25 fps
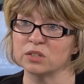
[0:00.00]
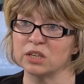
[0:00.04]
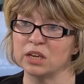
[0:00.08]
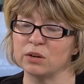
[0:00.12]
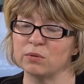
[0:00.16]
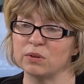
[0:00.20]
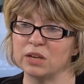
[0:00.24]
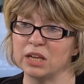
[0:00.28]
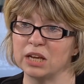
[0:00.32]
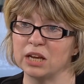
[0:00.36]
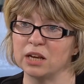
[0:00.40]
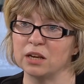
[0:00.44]

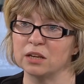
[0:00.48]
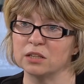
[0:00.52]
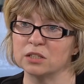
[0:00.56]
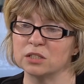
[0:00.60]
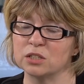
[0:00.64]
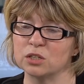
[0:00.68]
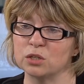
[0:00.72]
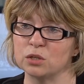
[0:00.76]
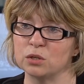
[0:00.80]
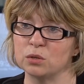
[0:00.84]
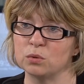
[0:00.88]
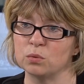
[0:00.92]
here in England
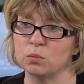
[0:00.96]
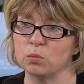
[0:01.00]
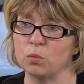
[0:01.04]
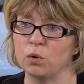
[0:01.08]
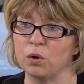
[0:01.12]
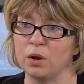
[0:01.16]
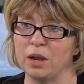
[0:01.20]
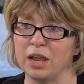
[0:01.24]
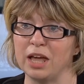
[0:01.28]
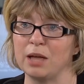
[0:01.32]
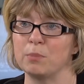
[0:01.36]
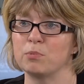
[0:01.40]
to
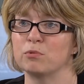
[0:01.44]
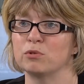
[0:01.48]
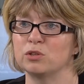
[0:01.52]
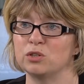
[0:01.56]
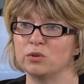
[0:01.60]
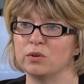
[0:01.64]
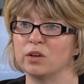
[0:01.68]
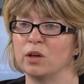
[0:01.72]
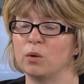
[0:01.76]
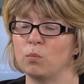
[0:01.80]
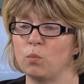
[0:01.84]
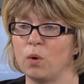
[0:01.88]
what Labour are
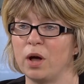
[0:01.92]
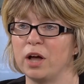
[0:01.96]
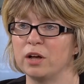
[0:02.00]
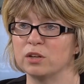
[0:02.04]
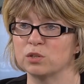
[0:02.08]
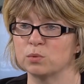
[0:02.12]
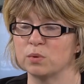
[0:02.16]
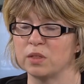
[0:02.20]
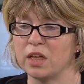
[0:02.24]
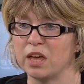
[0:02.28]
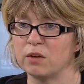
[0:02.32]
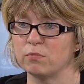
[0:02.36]
doing in
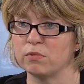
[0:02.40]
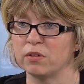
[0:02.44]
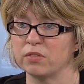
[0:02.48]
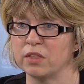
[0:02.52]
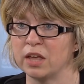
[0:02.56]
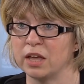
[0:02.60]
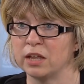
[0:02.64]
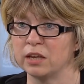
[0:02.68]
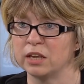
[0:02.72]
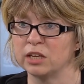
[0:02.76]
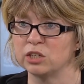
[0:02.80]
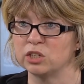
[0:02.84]
Wales, where they run the
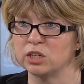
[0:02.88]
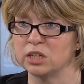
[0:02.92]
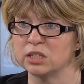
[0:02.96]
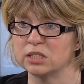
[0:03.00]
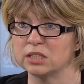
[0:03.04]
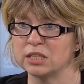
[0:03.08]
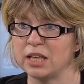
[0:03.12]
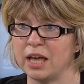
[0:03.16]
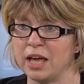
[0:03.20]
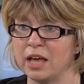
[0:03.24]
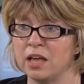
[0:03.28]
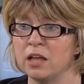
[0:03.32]

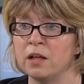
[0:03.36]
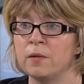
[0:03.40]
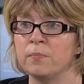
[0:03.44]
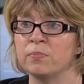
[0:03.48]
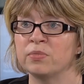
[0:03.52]
NHS there,